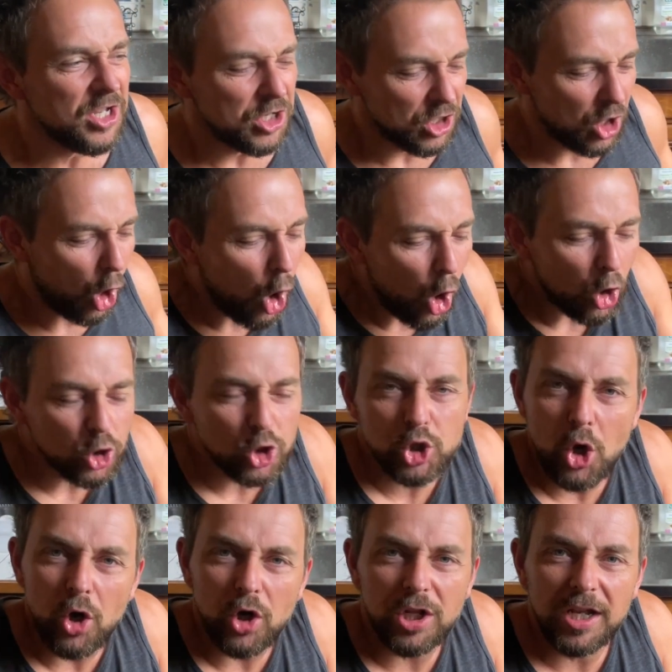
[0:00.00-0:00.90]
hot
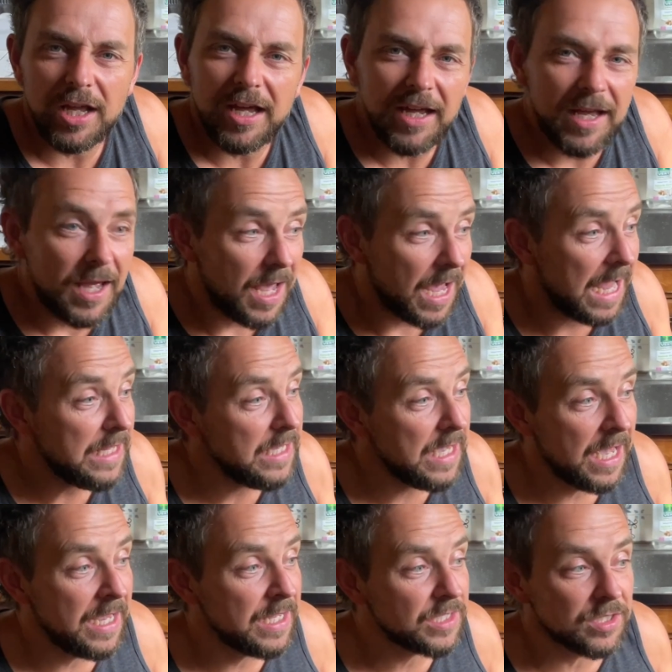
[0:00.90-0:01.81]
chocolate. And
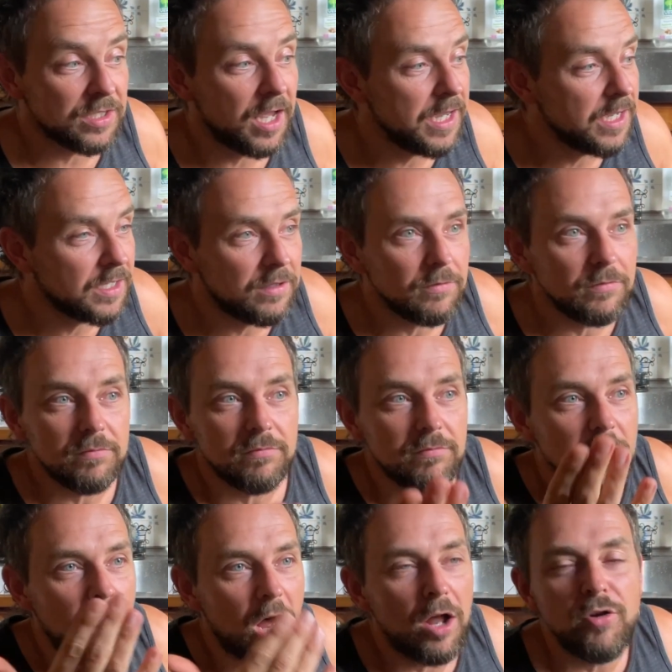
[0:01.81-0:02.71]
yeah, it's like
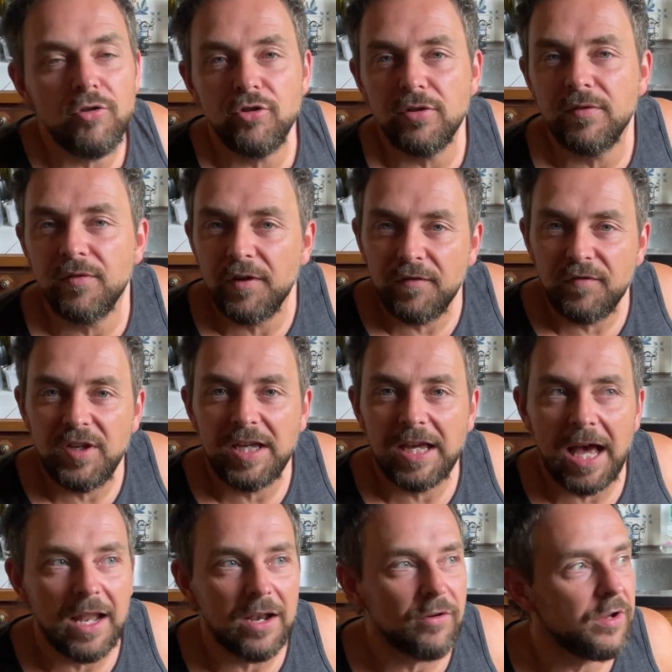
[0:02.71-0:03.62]
150
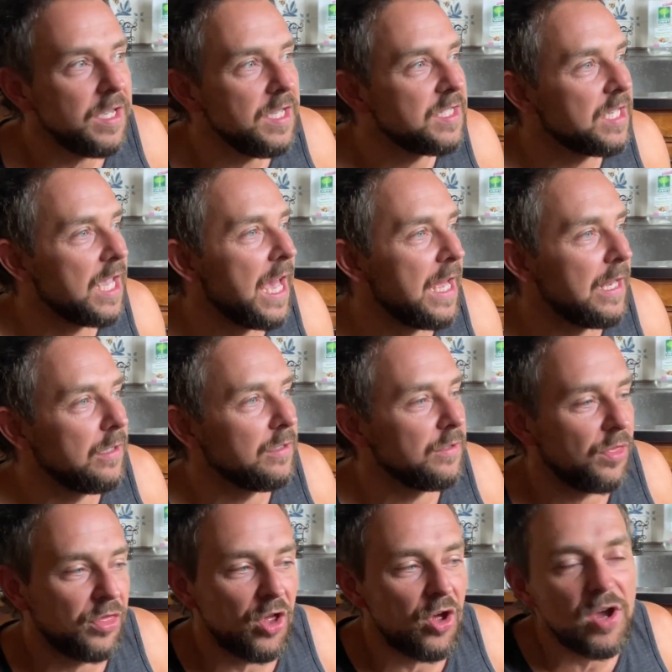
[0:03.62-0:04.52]
calories
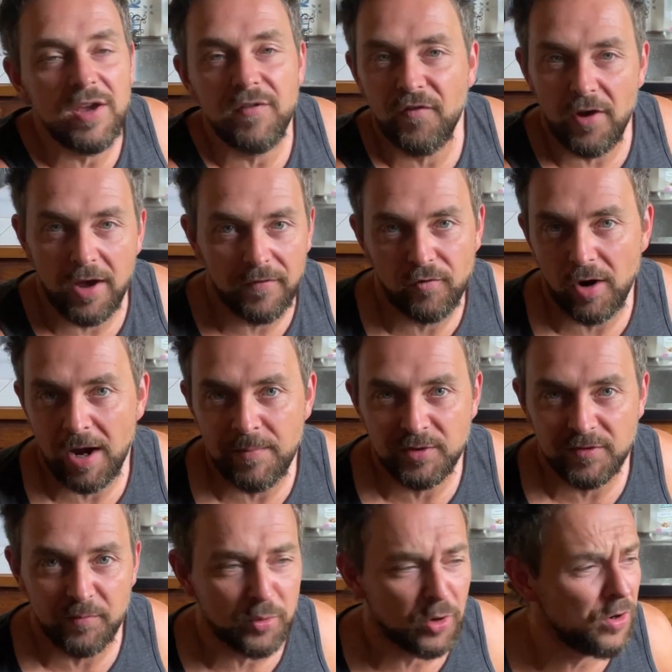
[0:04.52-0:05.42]
and 35
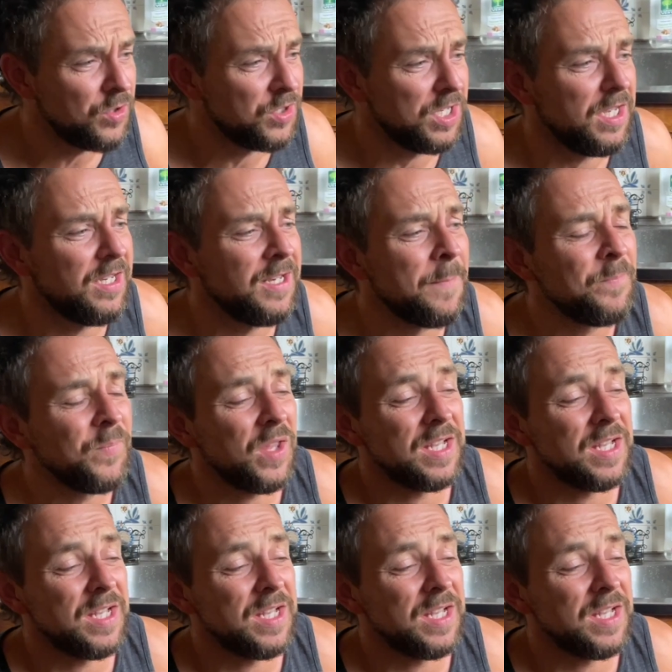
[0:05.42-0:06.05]
grams of protein.